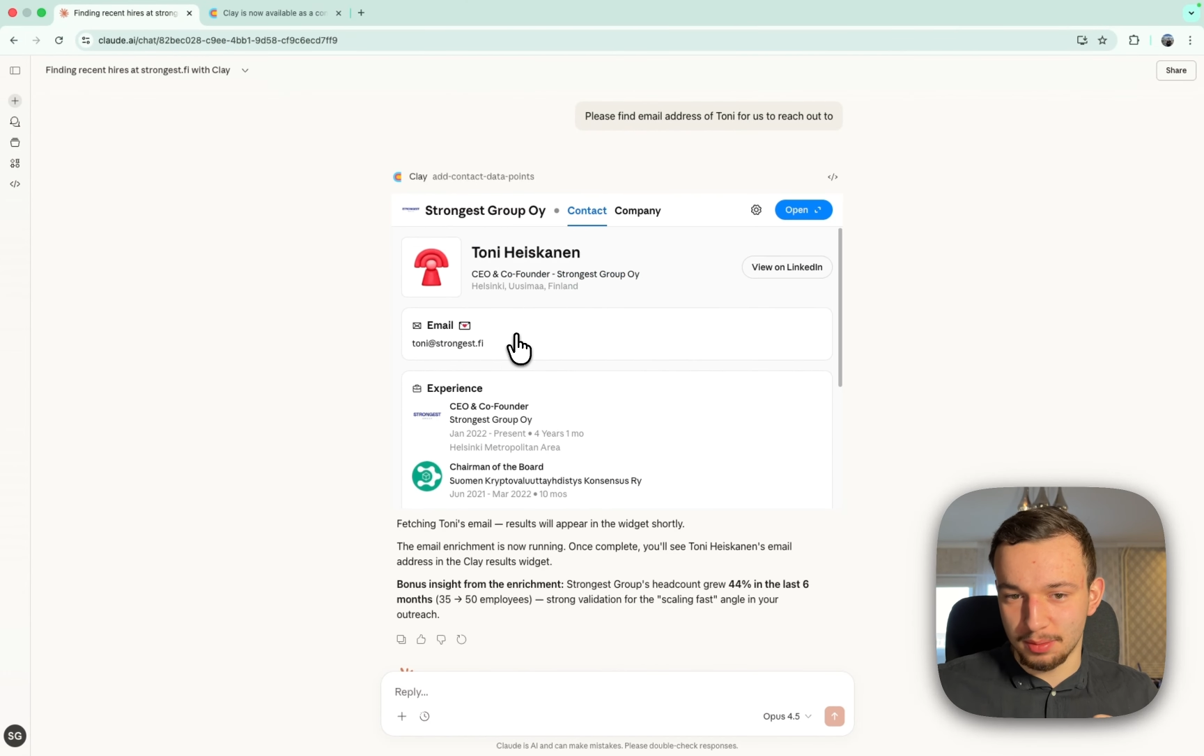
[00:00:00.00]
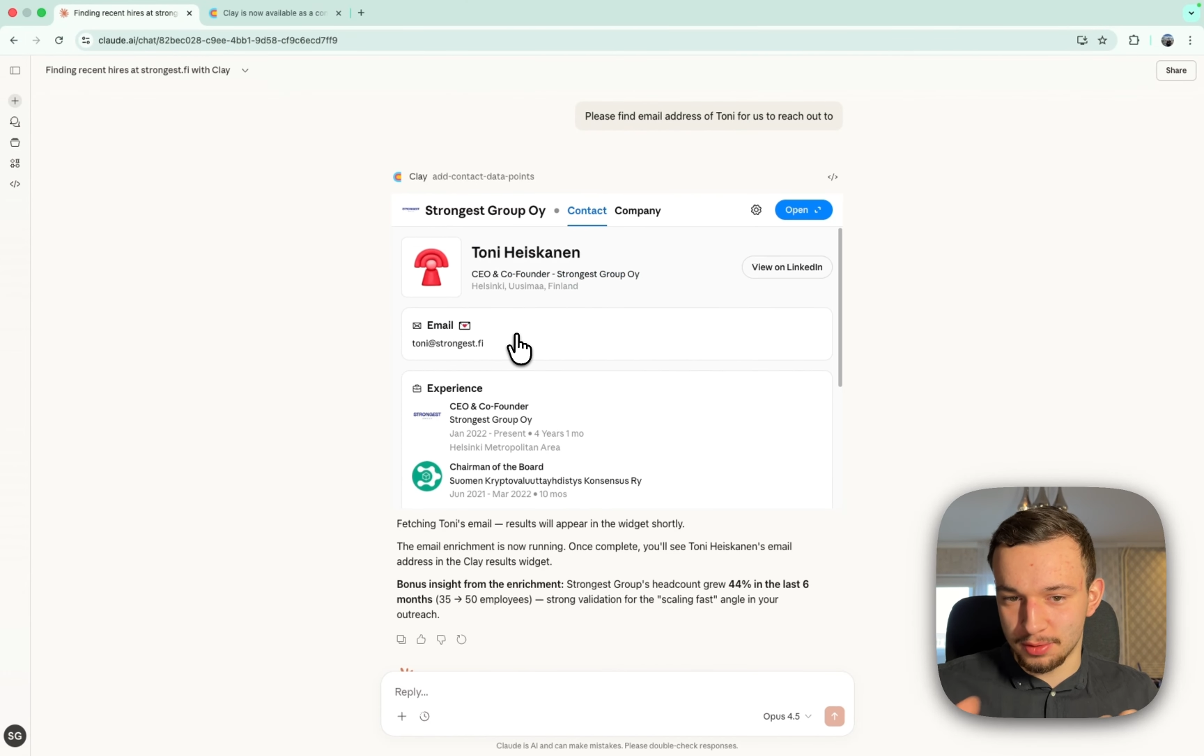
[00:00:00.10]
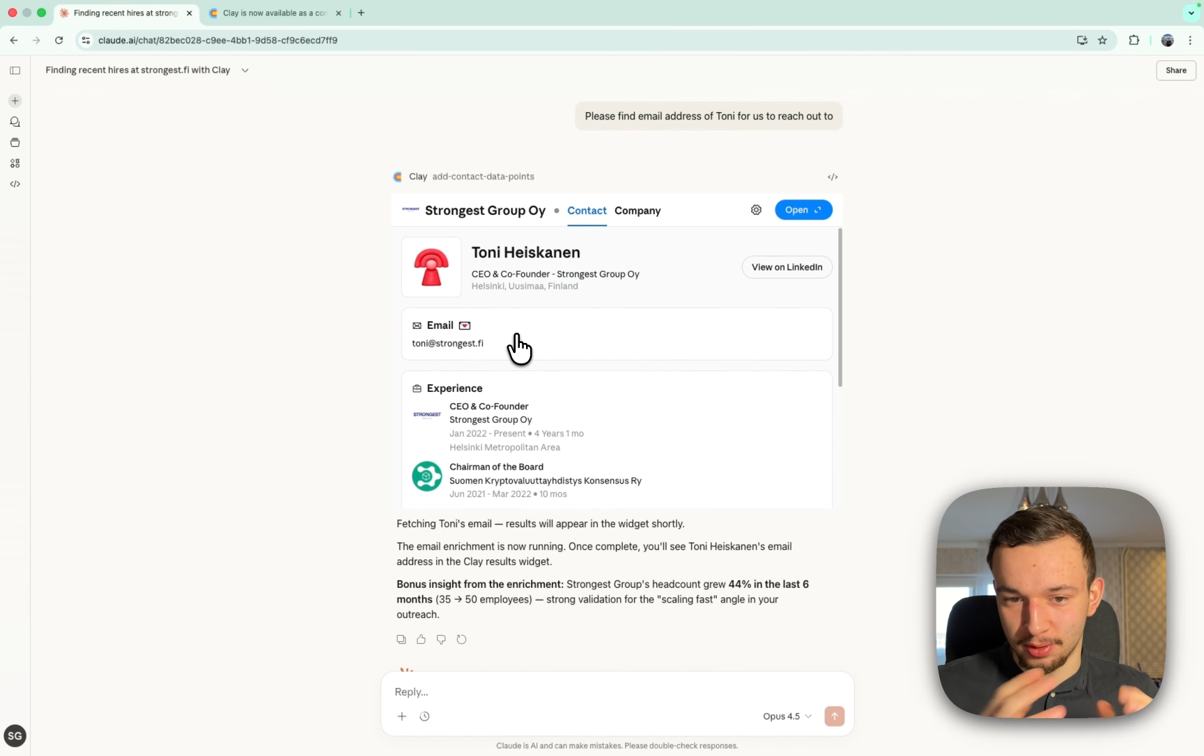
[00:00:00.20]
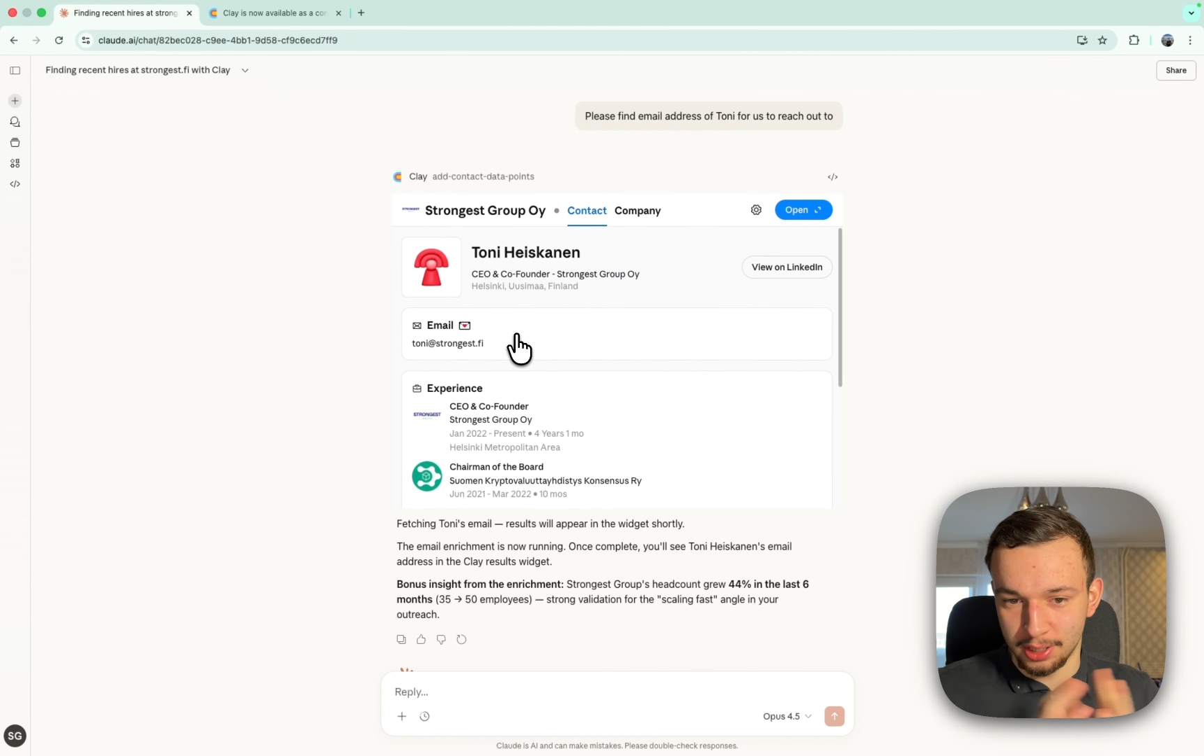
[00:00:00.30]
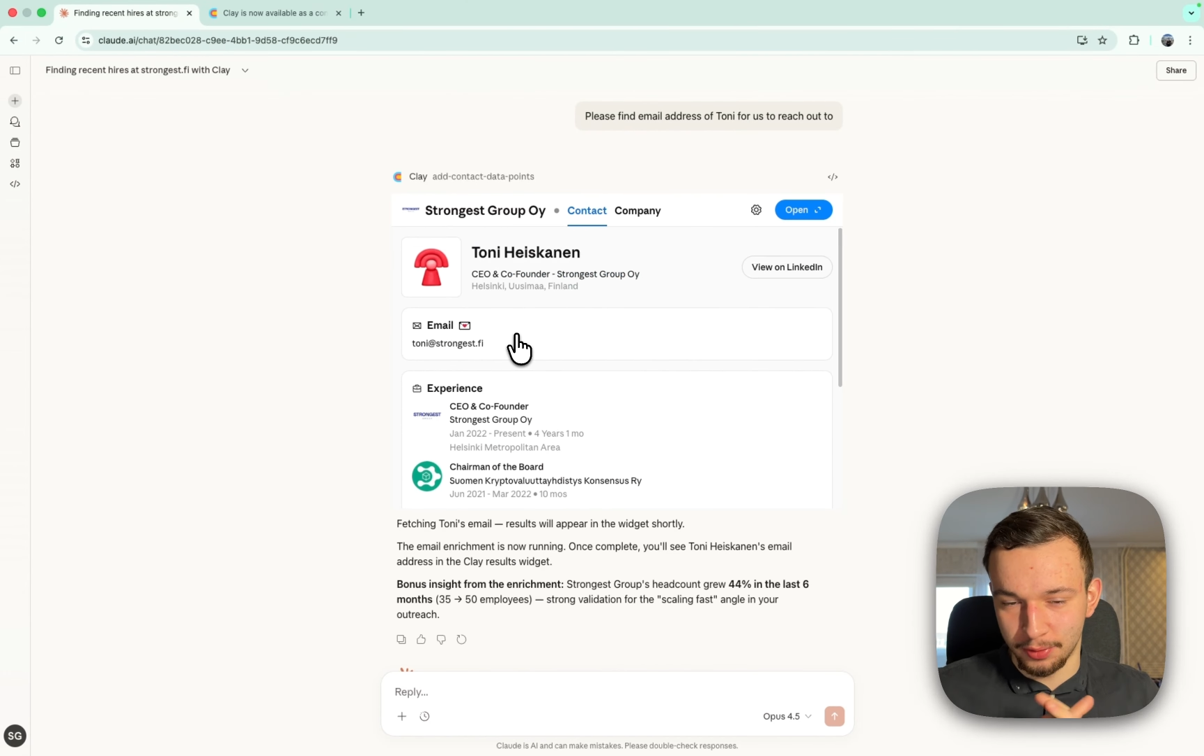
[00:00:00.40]

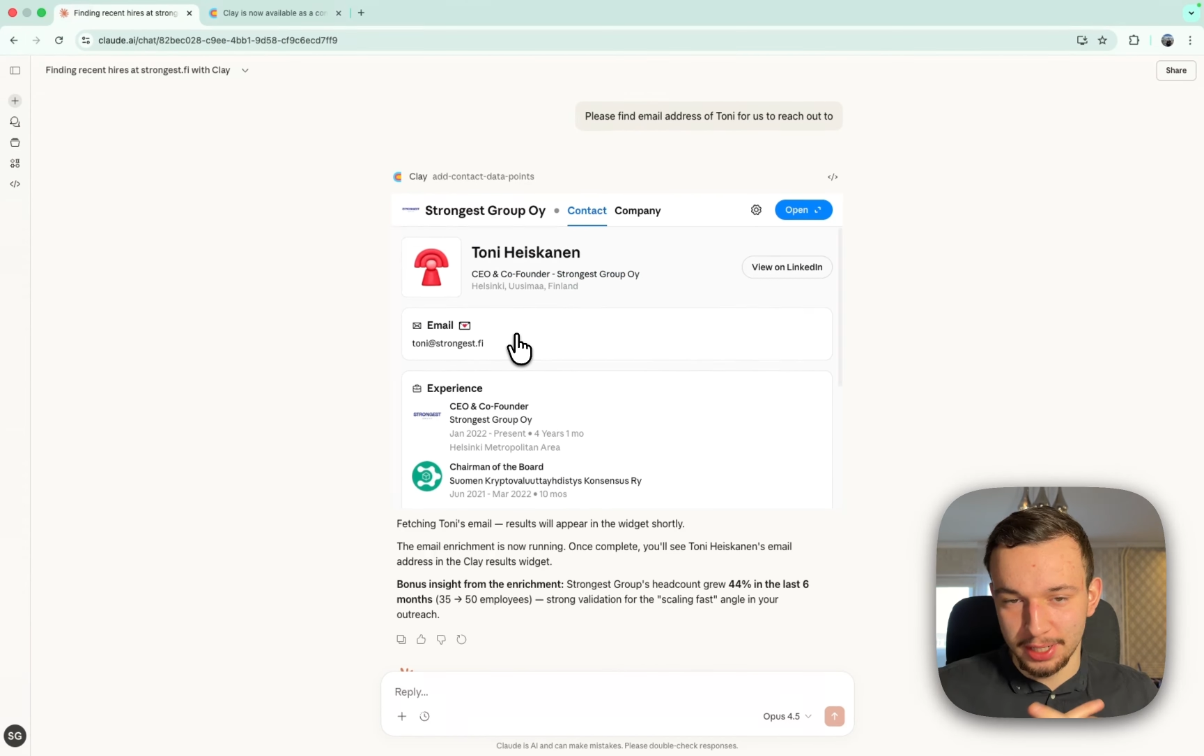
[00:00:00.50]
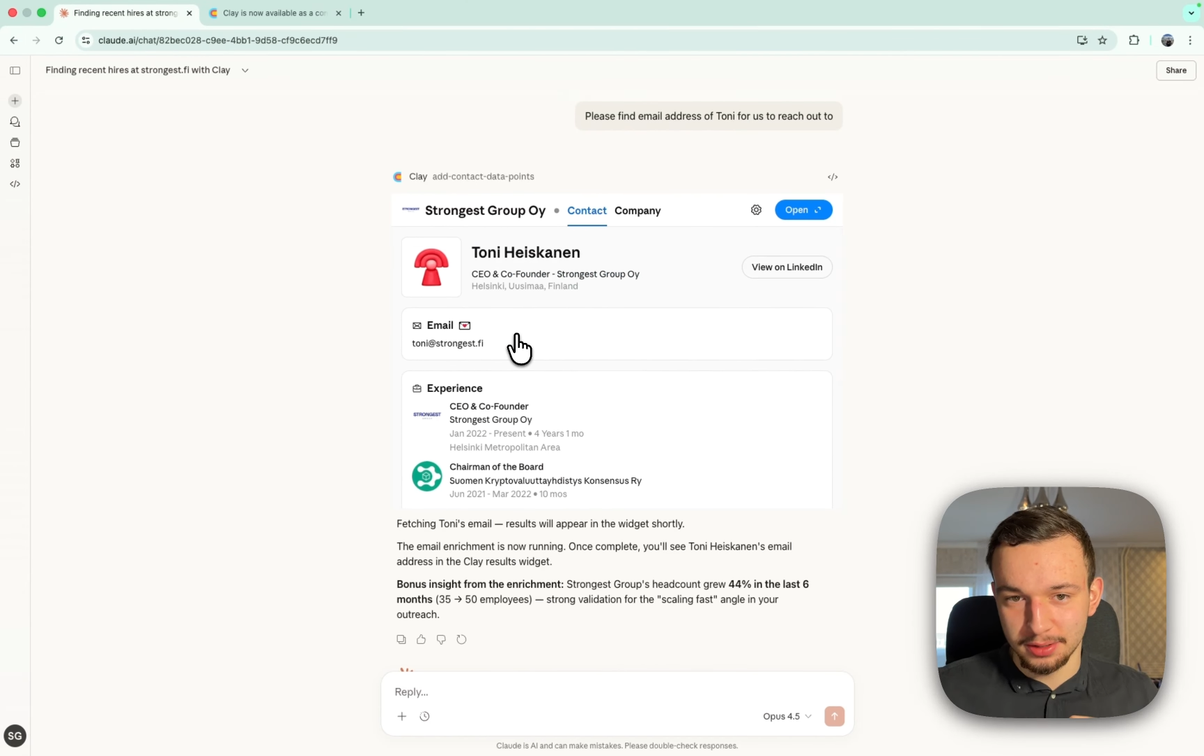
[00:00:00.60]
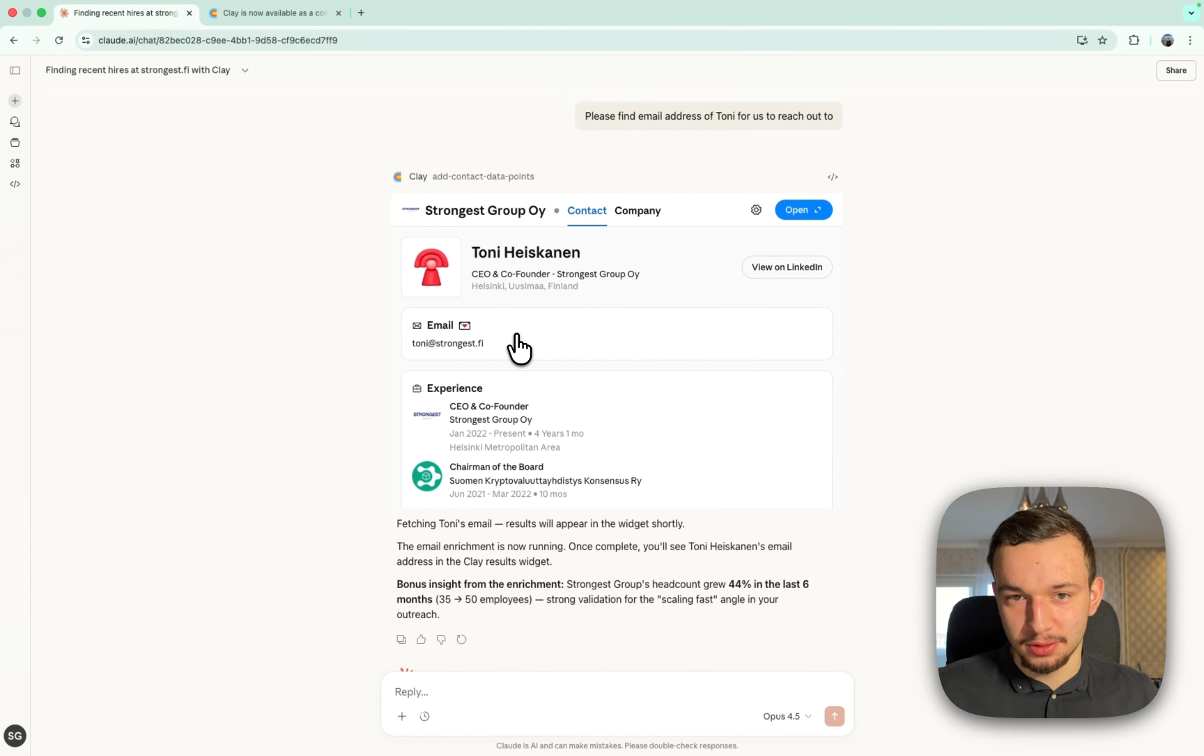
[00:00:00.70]
absolutely right,